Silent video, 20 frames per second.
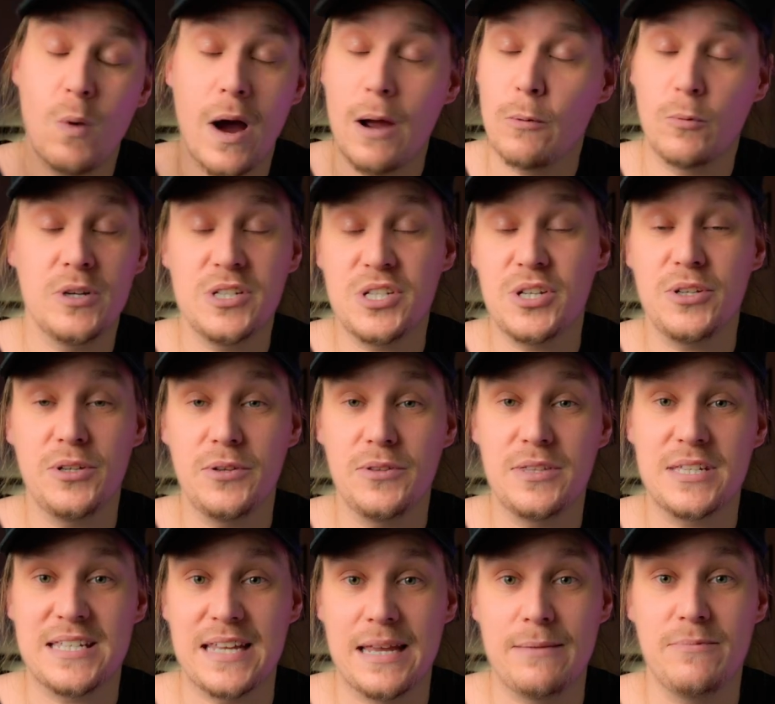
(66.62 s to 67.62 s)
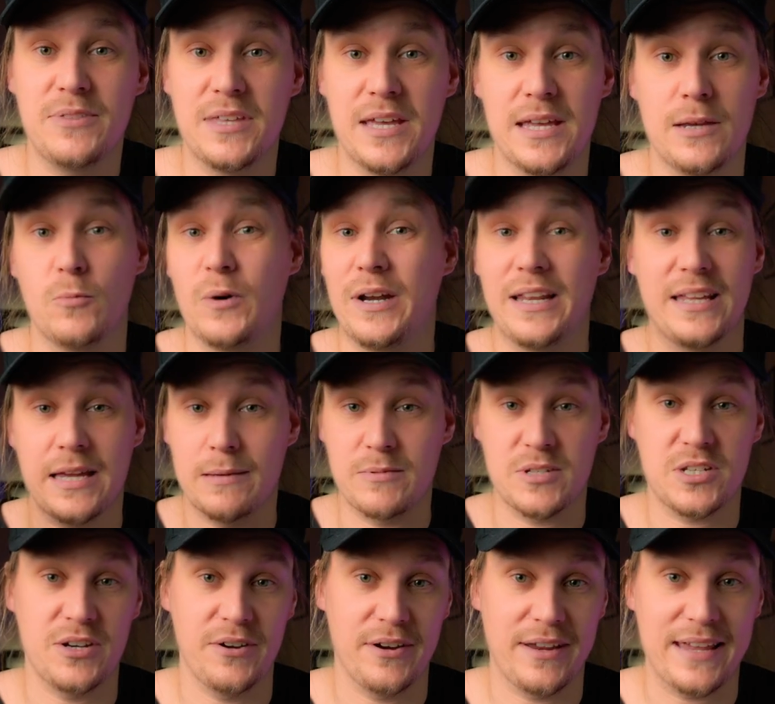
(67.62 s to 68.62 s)
why wouldn't you do the same thing when it
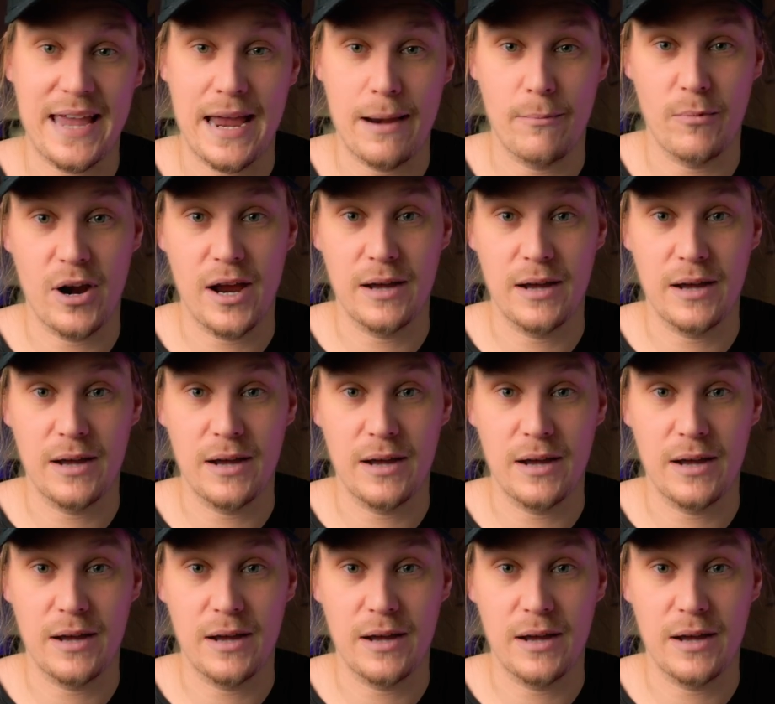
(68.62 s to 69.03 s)
comes to your camera?